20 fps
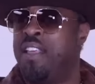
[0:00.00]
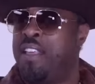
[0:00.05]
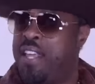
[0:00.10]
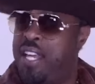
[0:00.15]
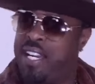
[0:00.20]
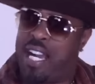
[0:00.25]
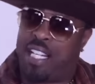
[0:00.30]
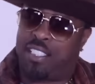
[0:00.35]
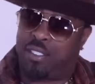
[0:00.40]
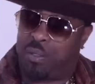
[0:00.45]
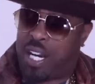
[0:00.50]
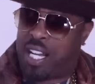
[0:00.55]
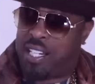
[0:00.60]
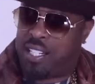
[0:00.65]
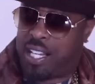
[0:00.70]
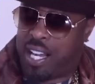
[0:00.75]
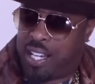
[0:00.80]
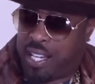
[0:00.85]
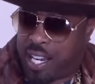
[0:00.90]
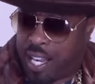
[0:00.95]
and that's what I,
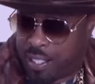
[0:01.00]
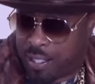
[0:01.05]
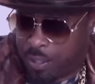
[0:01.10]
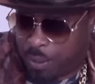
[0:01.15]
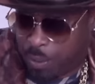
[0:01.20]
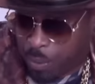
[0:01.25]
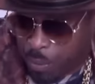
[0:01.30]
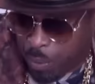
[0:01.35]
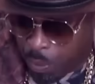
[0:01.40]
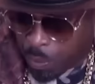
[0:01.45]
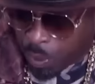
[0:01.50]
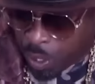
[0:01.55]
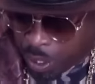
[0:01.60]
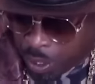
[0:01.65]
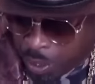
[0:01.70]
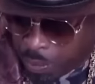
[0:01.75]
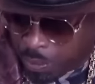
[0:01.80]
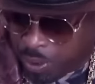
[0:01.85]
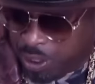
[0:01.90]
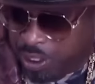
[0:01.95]
I liked with
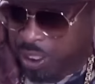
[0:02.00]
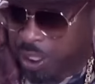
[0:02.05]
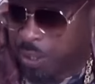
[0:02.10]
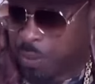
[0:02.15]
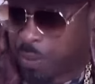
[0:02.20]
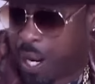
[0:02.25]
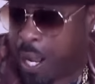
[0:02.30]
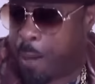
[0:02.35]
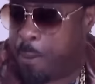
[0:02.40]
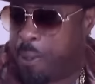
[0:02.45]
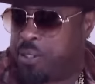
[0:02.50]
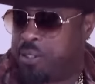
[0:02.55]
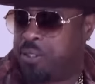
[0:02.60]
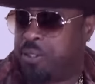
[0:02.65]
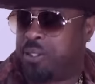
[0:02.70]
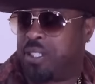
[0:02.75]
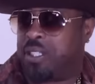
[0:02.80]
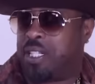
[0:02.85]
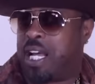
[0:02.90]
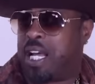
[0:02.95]
working with G Rap is
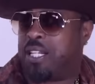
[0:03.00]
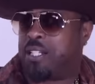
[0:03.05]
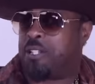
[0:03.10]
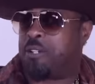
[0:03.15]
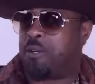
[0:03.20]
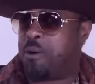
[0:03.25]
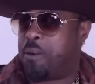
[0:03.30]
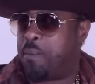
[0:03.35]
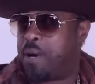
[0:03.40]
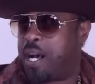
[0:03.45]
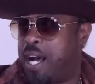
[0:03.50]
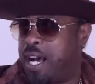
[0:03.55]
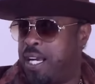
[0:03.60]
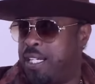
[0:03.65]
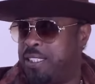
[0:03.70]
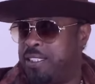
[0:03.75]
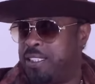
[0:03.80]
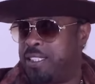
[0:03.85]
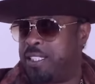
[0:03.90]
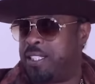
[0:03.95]
you can like throw him an
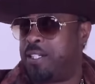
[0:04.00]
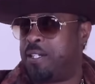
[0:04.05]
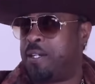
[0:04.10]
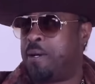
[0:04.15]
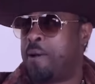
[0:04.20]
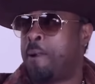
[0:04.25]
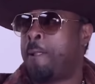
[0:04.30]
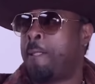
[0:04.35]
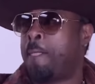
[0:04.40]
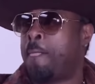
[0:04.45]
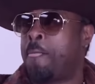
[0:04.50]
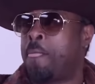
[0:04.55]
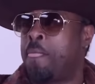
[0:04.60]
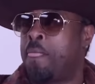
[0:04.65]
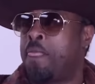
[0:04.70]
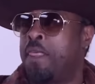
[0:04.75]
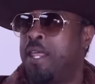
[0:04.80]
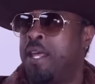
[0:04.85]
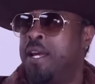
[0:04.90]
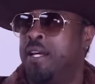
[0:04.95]
idea
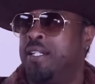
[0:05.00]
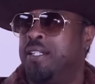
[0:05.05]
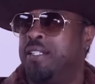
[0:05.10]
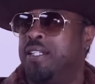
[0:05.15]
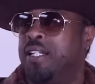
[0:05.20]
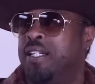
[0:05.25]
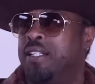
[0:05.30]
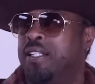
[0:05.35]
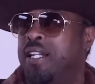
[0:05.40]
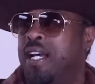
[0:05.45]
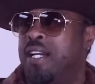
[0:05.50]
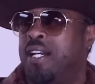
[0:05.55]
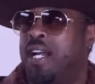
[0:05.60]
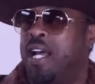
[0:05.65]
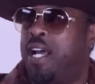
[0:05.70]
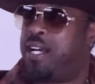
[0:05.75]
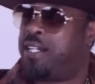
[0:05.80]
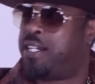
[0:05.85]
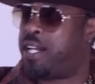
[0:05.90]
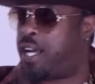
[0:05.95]
and and and
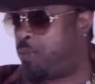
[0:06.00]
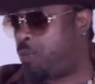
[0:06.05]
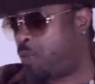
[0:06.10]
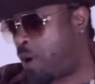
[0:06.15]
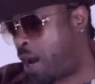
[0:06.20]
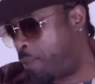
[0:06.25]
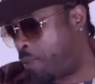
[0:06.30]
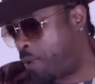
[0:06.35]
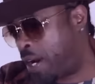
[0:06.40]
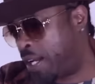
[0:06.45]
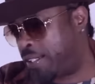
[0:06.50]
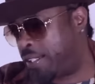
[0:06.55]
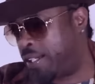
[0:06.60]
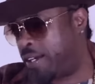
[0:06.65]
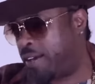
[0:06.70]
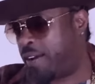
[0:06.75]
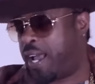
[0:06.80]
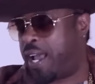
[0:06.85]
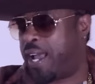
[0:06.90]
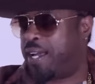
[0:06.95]
that, and that rap right
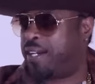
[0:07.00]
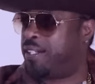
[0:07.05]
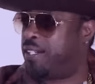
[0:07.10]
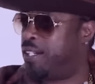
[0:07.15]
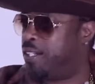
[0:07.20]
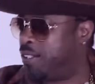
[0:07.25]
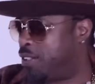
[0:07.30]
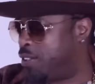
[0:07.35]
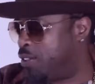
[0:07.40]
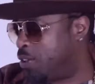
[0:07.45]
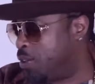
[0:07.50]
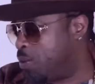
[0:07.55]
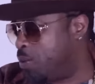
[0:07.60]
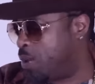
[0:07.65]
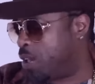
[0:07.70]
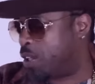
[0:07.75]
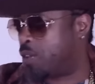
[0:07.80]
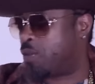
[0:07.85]
there had nothing to do with